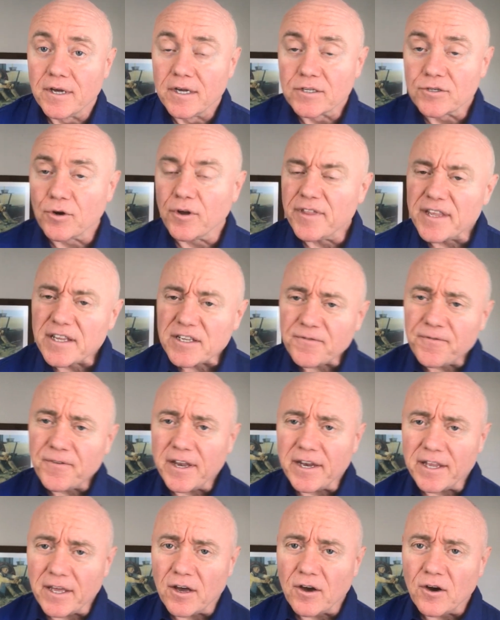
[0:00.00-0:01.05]
So in this
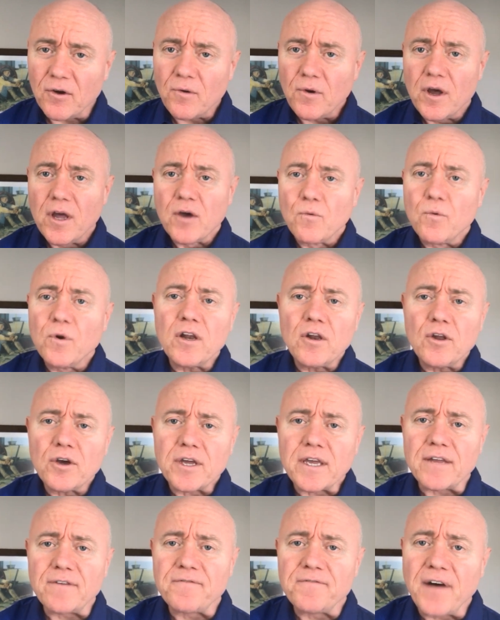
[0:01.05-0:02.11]
video, we'll look
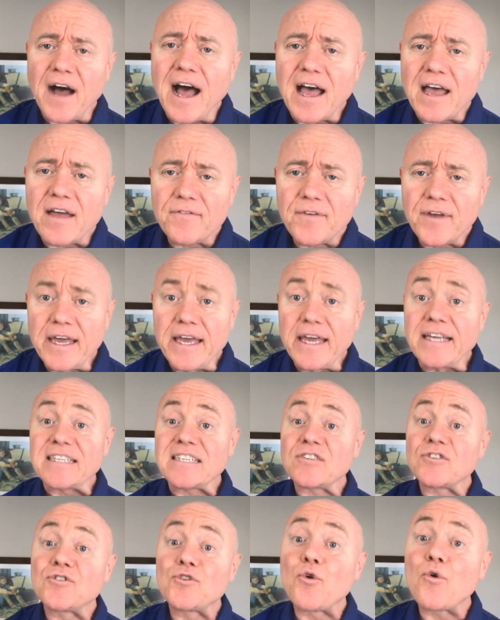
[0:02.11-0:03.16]
at 5
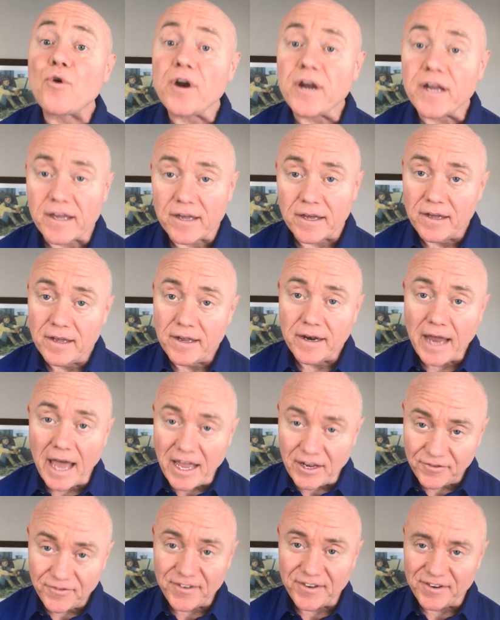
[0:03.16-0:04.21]
historic
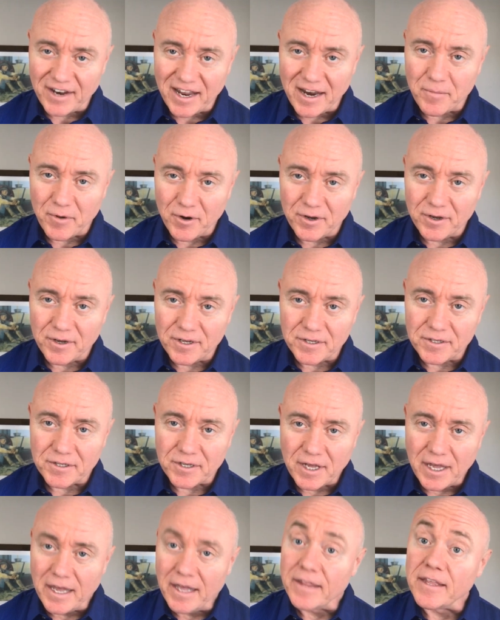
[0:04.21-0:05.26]
Nashville neighborhoods.
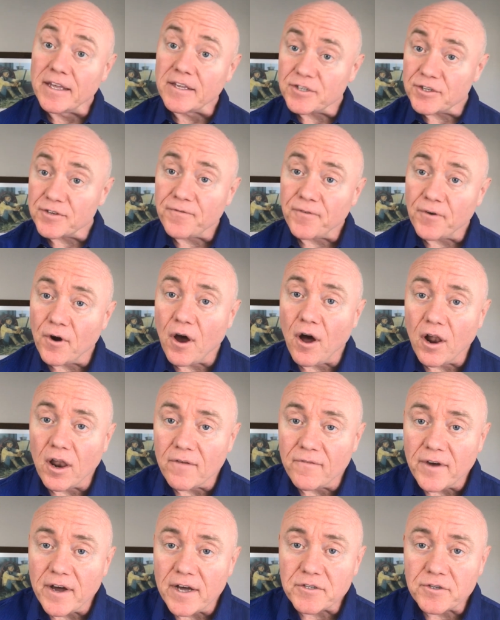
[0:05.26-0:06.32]
This is for all
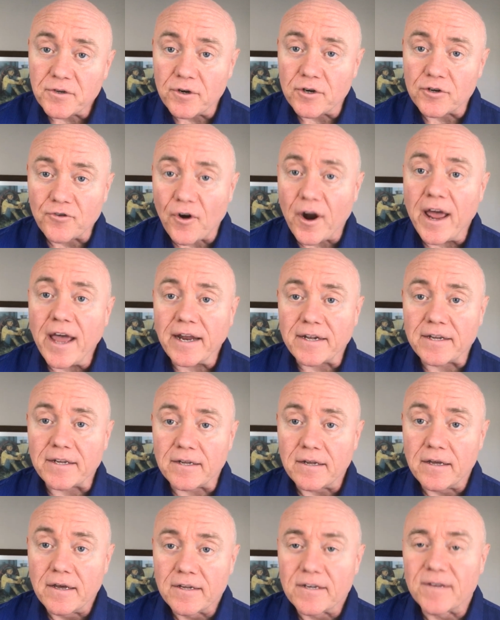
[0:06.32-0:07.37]
of us who are
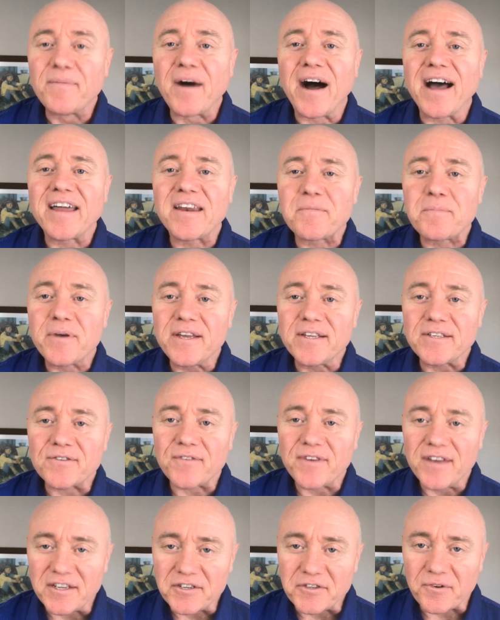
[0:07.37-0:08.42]
attracted to buying a piece of
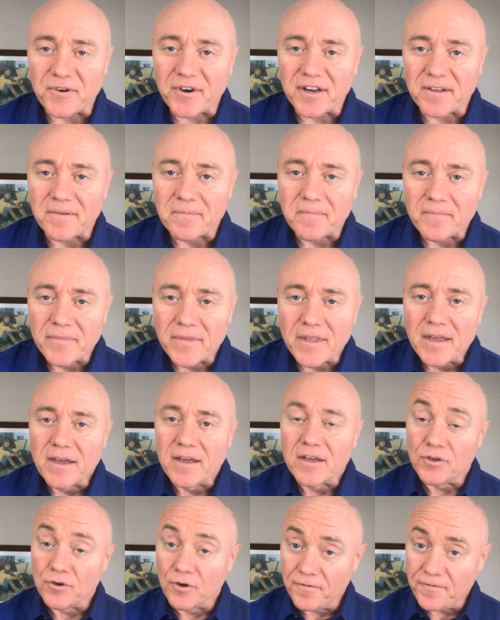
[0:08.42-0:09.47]
history.
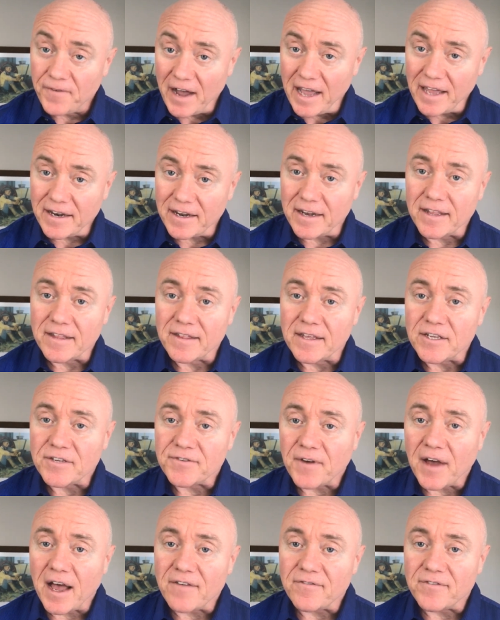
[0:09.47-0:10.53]
You'll find it in these
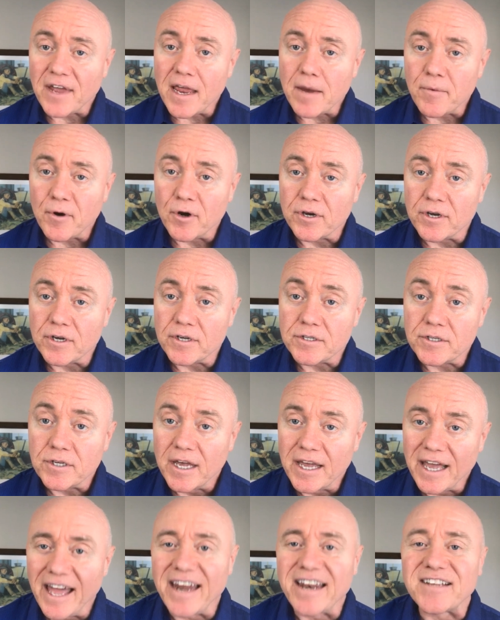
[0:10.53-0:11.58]
5 neighborhoods,
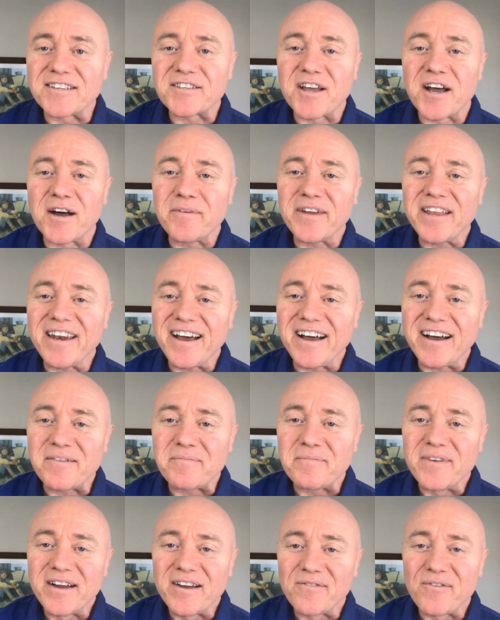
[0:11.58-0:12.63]
and it's coming
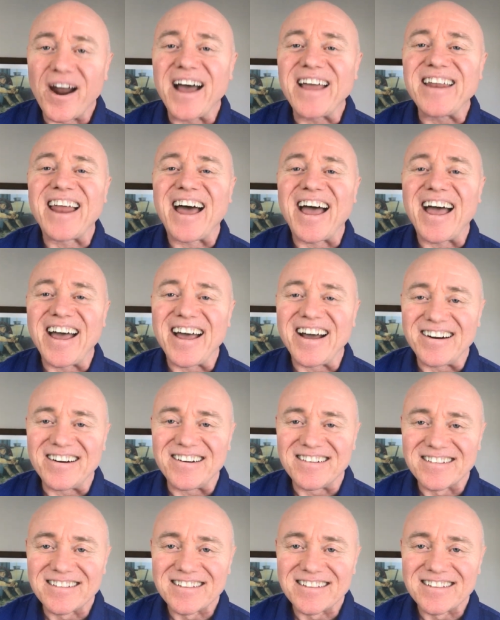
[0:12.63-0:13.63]
up right now.